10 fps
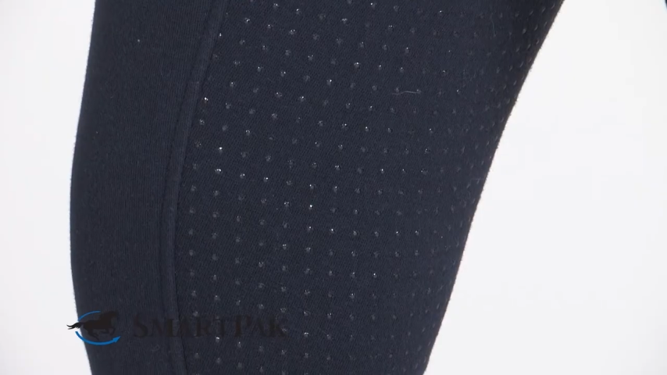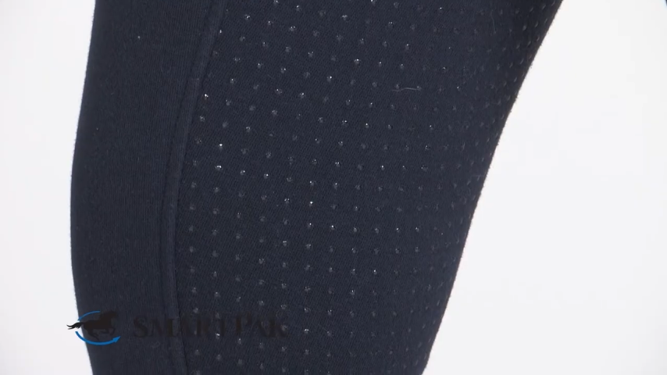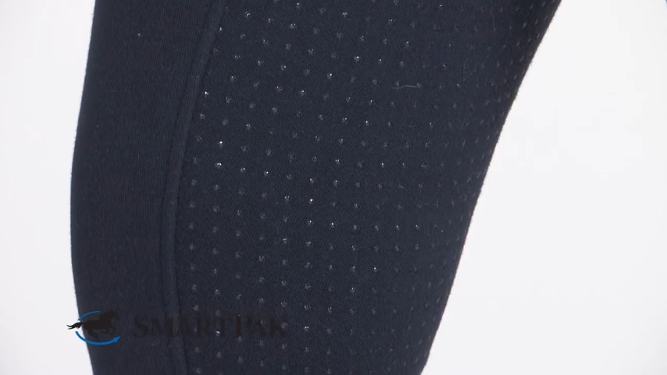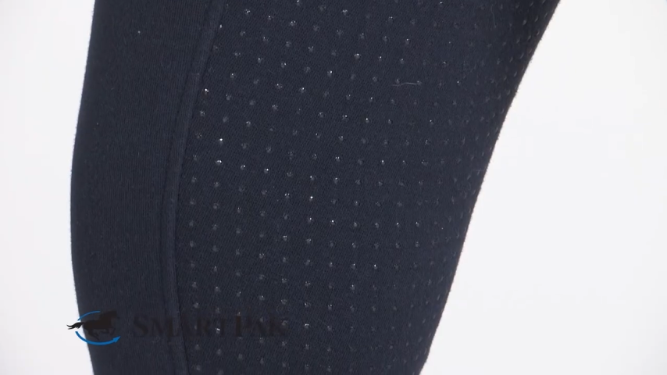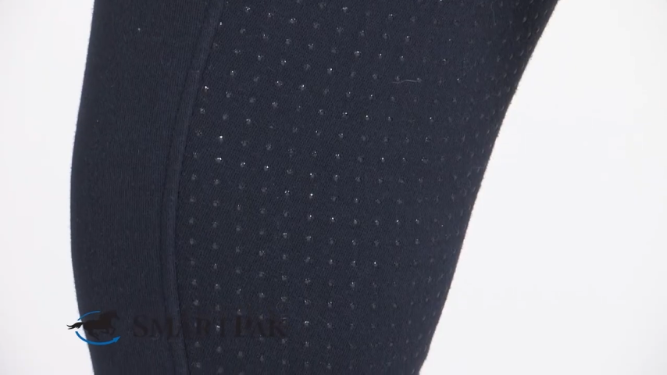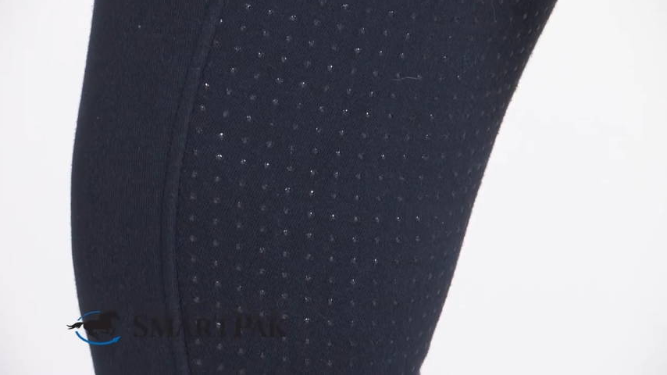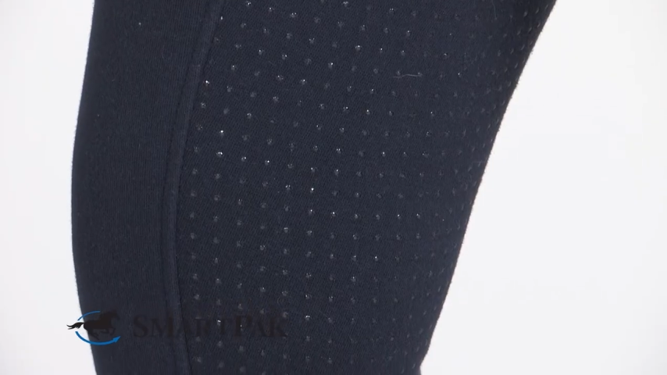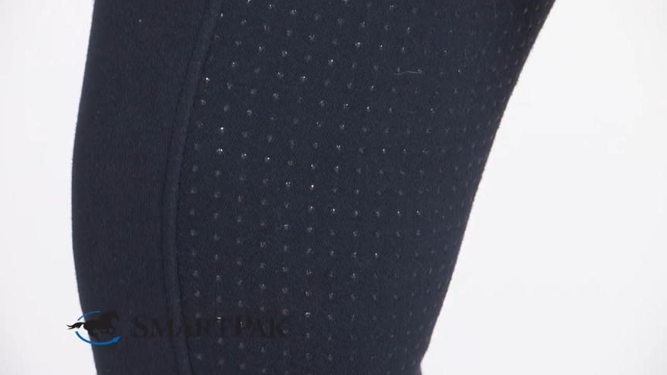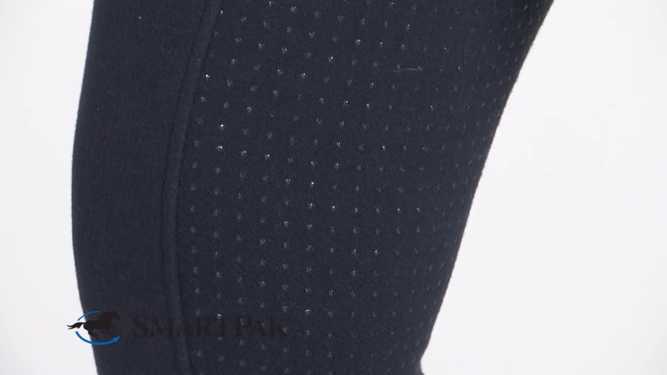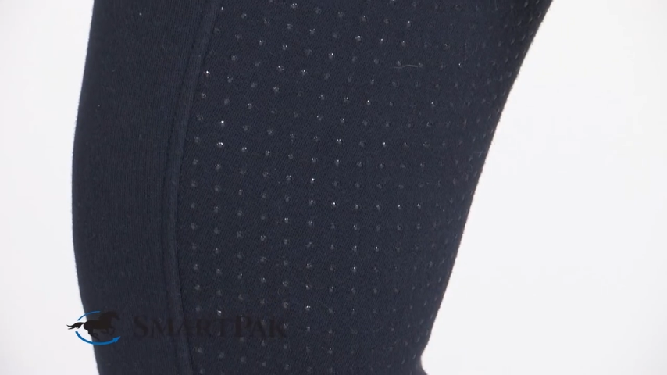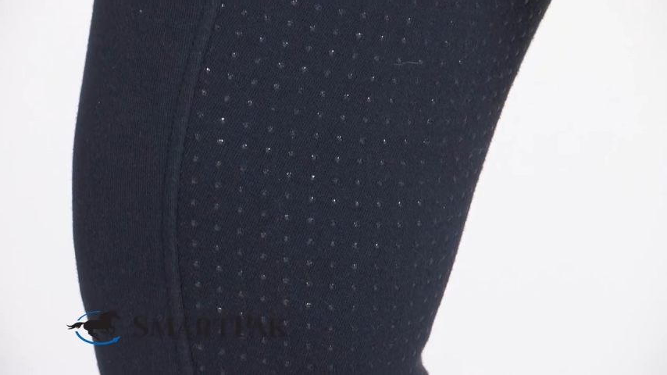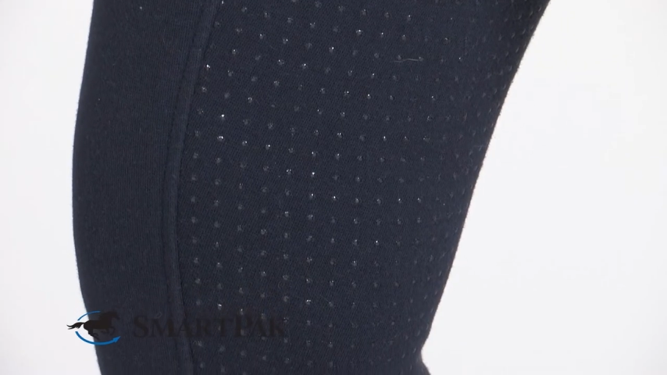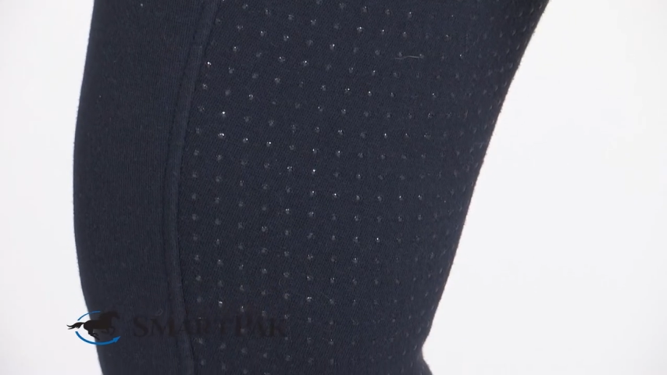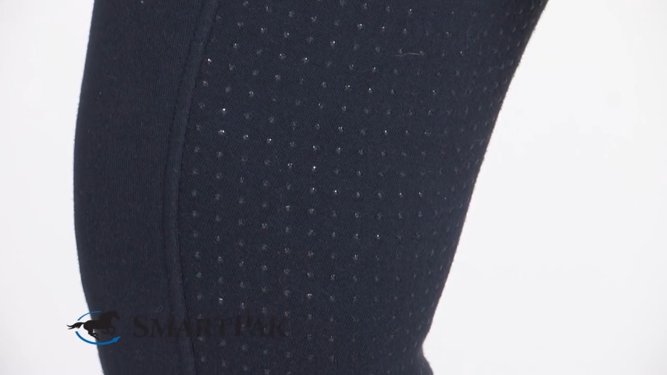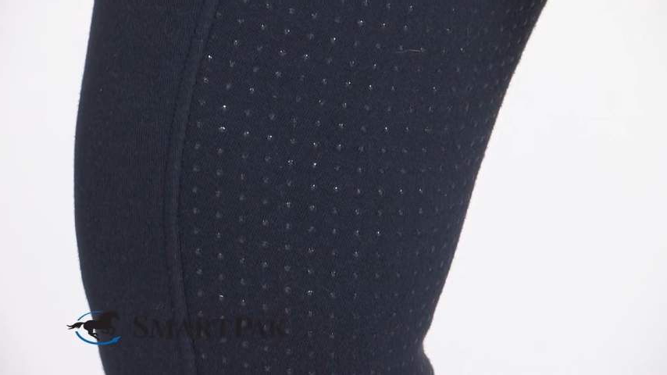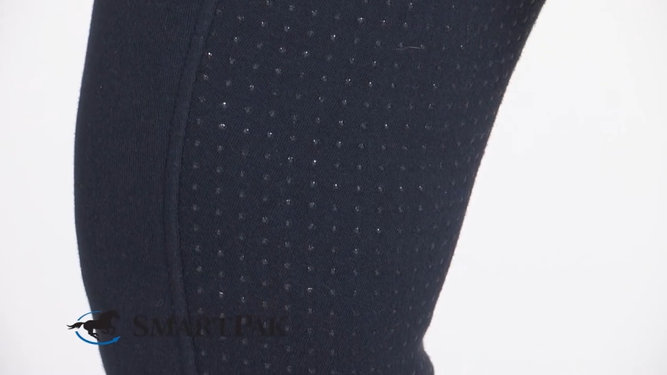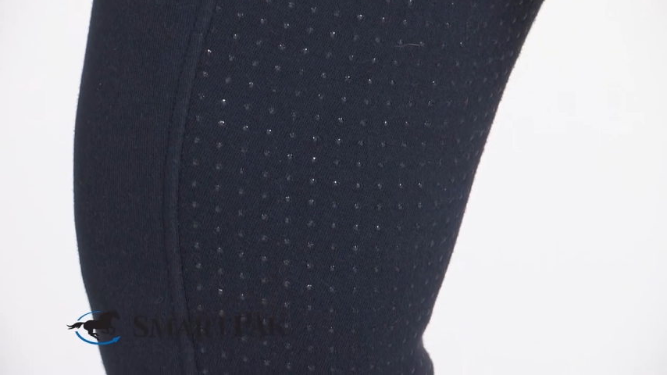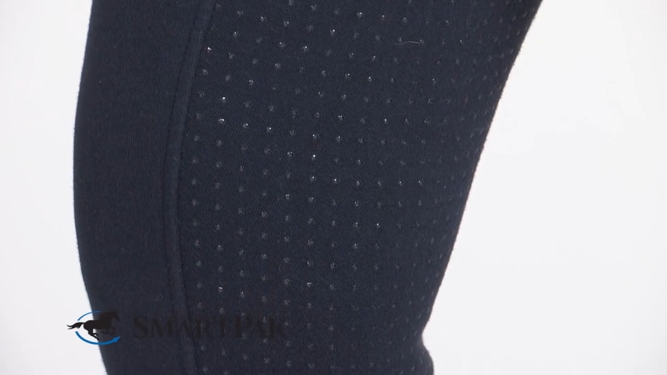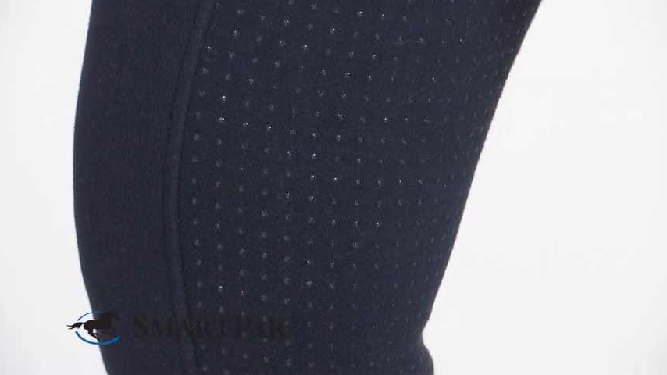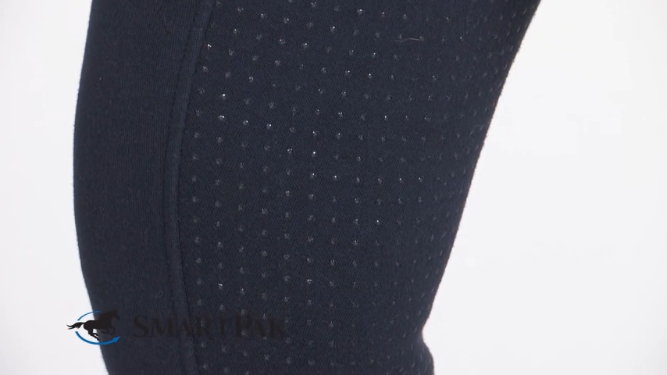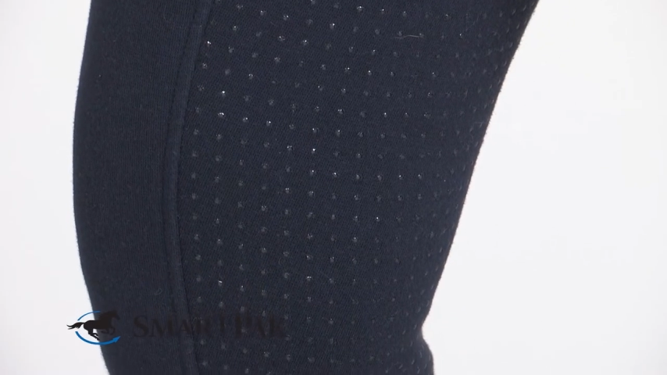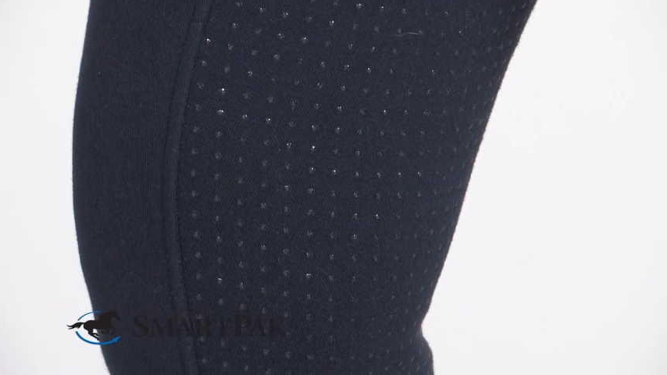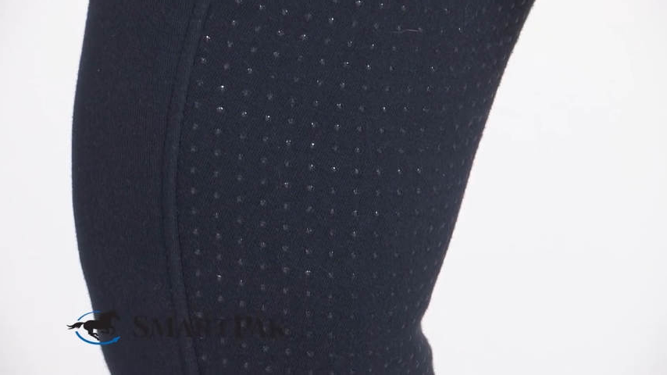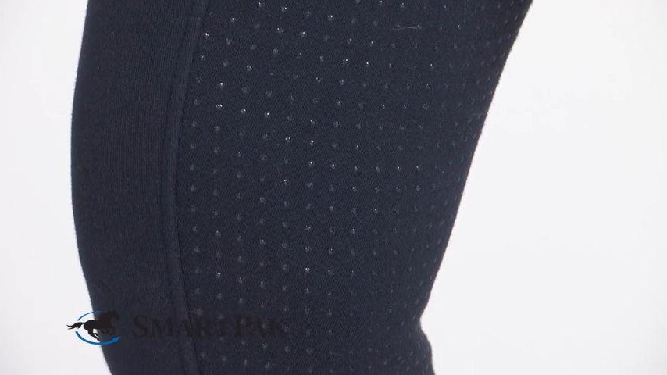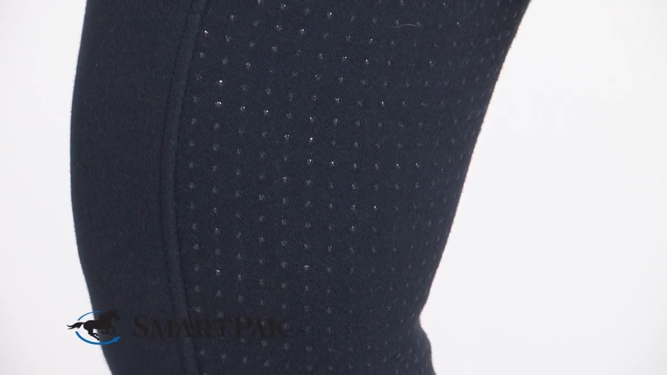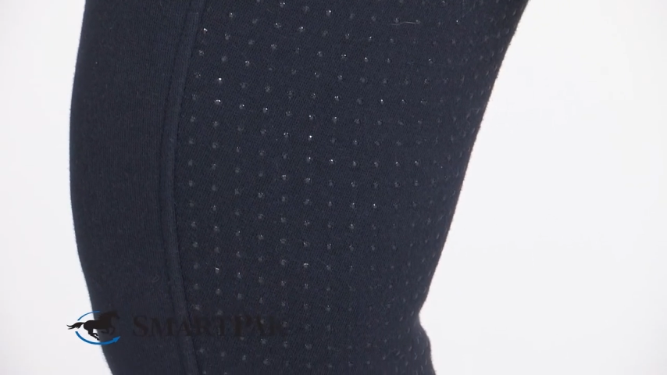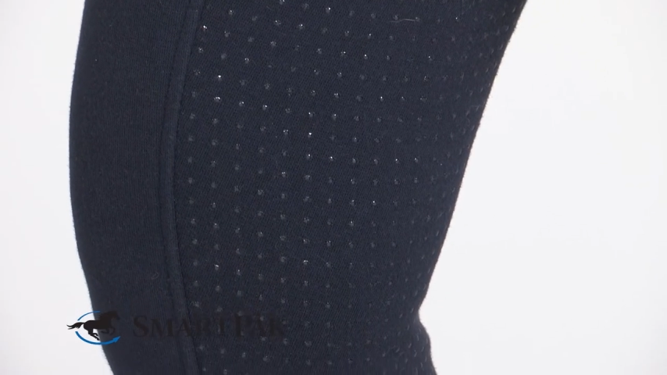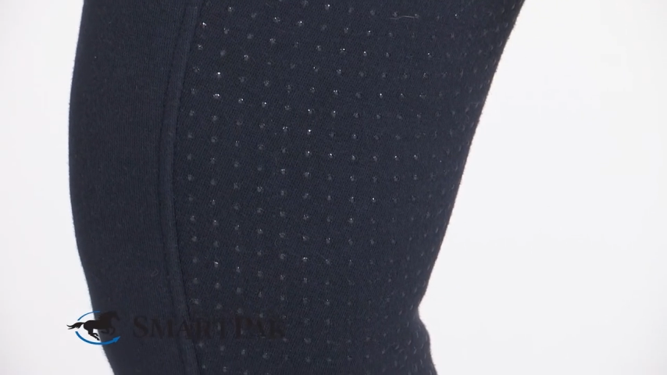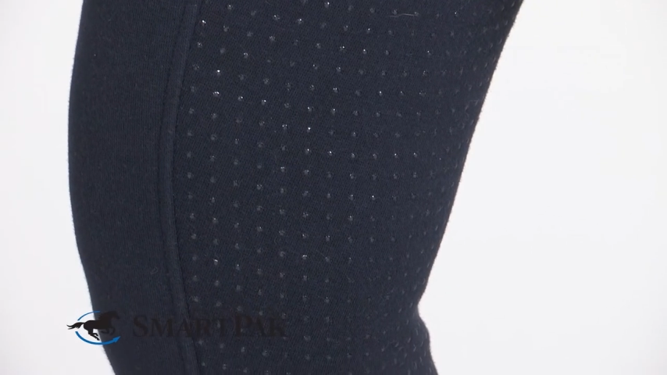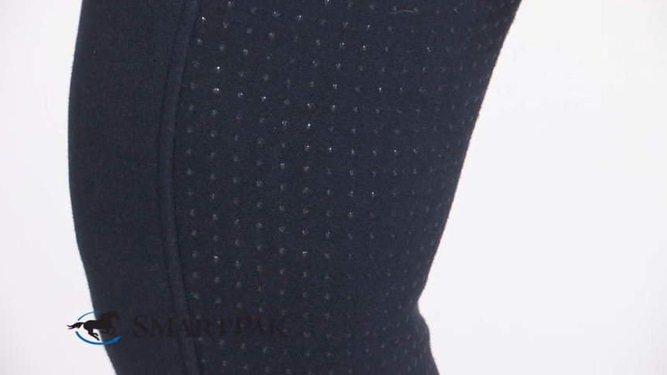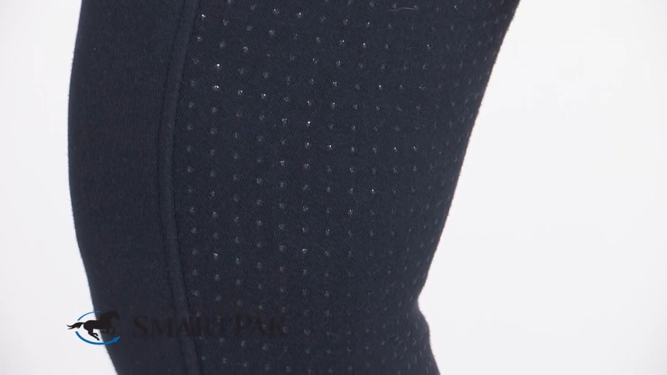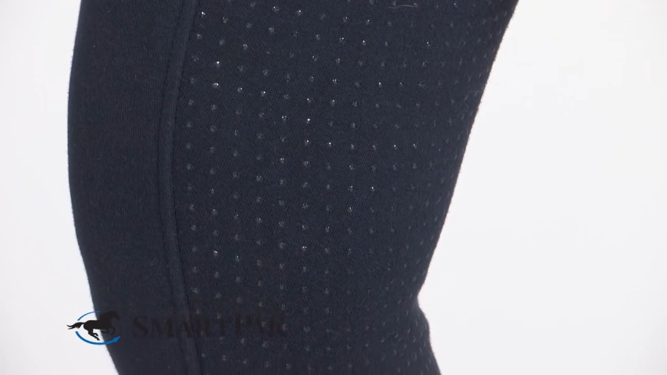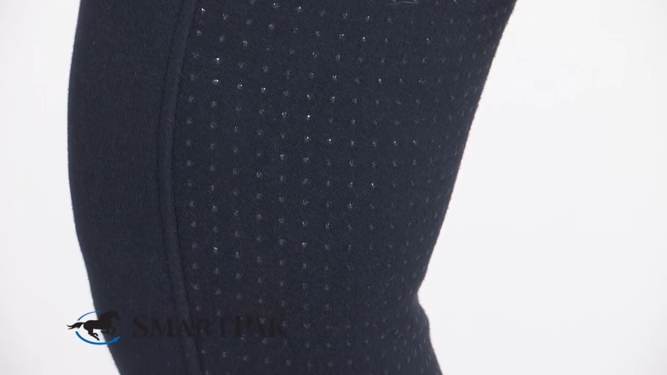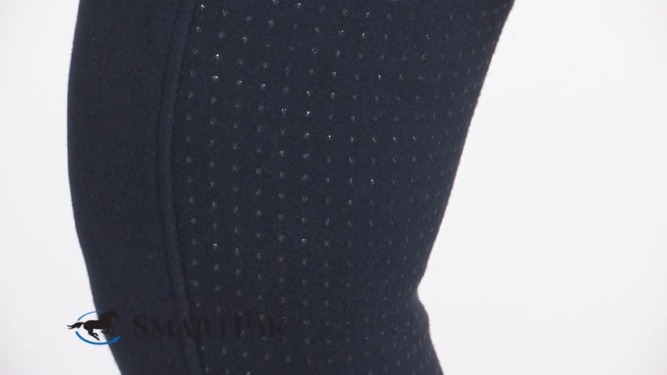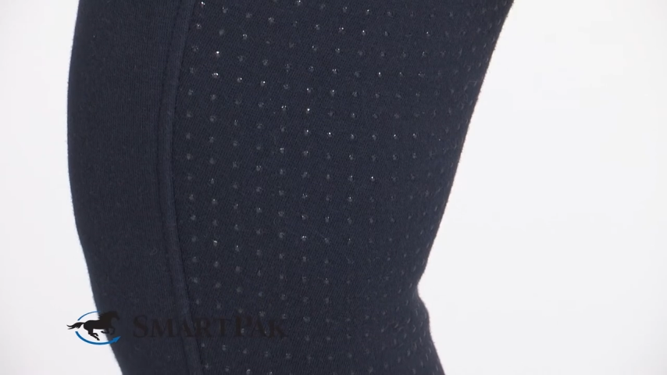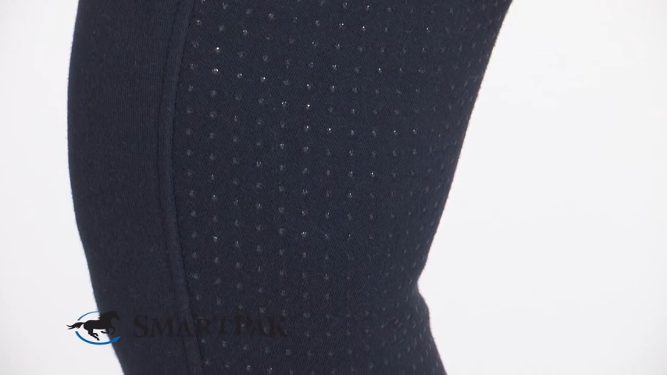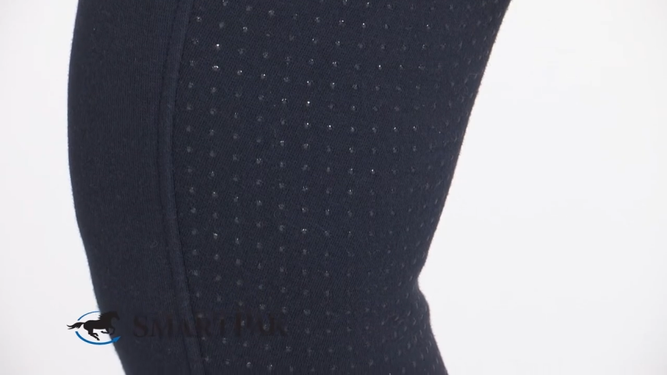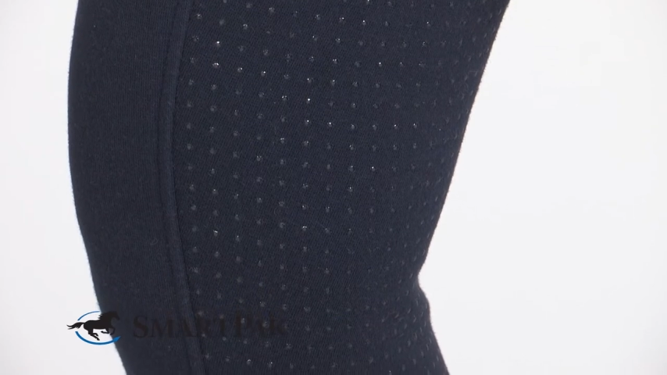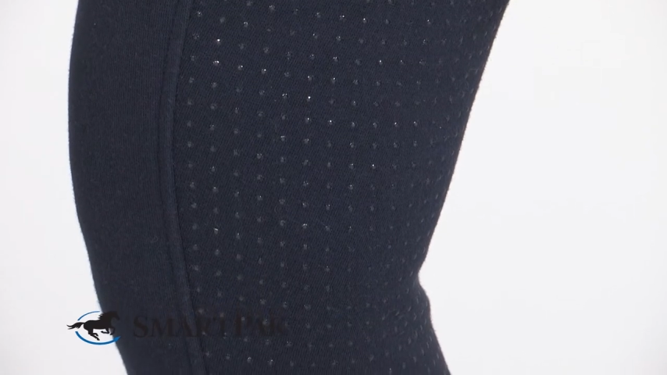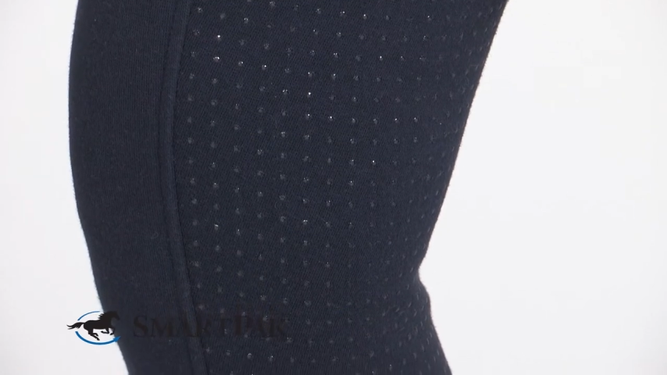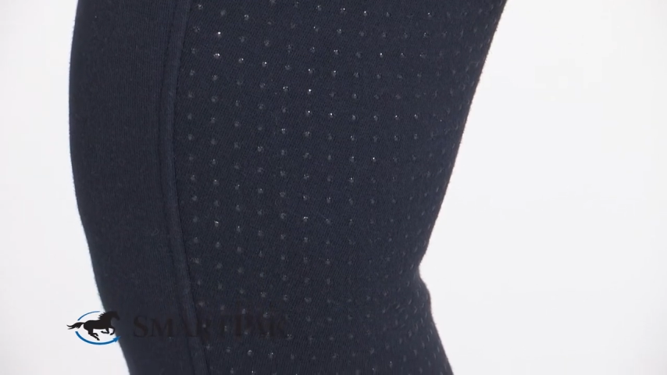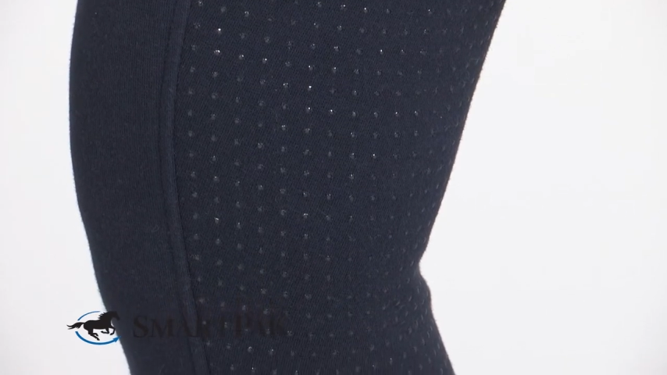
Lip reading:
[unreadable: no face in view]